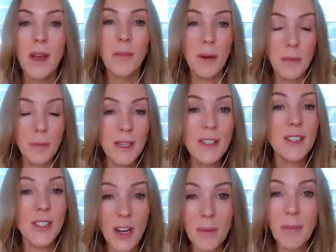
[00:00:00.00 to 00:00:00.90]
But we
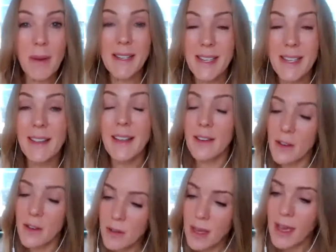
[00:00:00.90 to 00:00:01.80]
start by saying like,
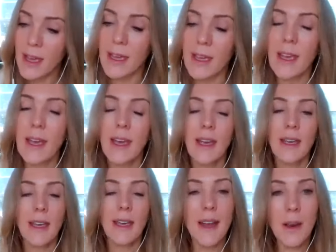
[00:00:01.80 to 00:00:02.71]
okay,
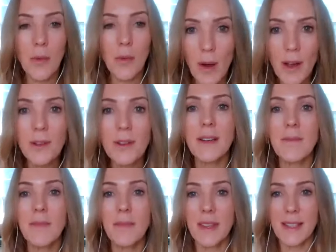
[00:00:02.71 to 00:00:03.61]
can I
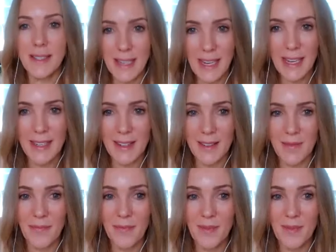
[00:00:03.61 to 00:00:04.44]
welcome this in?